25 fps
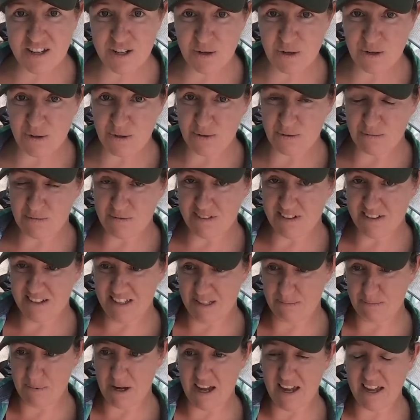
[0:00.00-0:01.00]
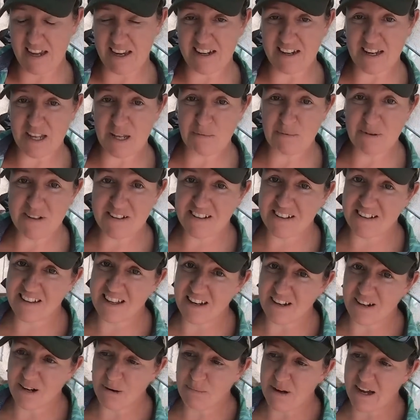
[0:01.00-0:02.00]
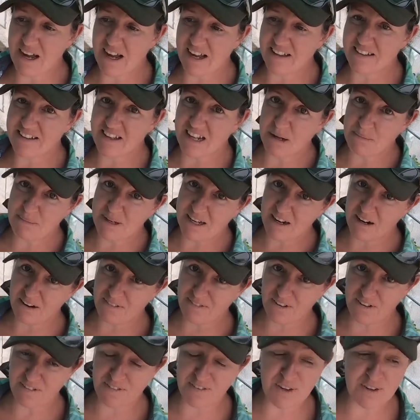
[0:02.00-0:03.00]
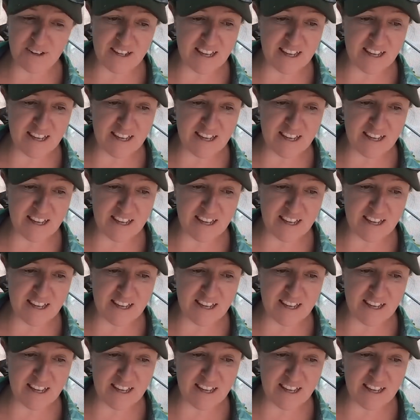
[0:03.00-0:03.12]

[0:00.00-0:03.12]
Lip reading: who is buying another piece of land nearby, is going to be here for a few